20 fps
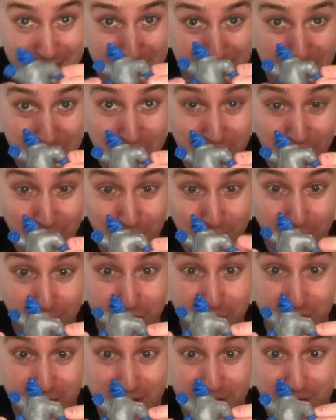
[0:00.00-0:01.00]
general
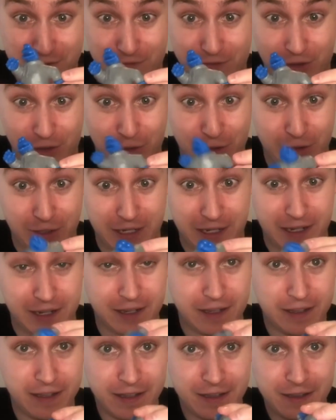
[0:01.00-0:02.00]
gist of the hoodie
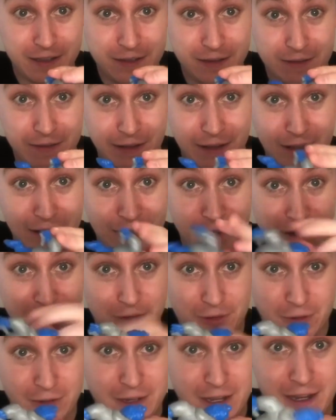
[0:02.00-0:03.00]

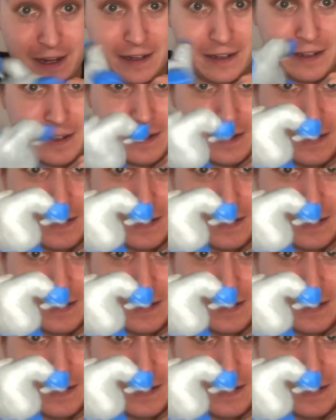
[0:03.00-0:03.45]
created.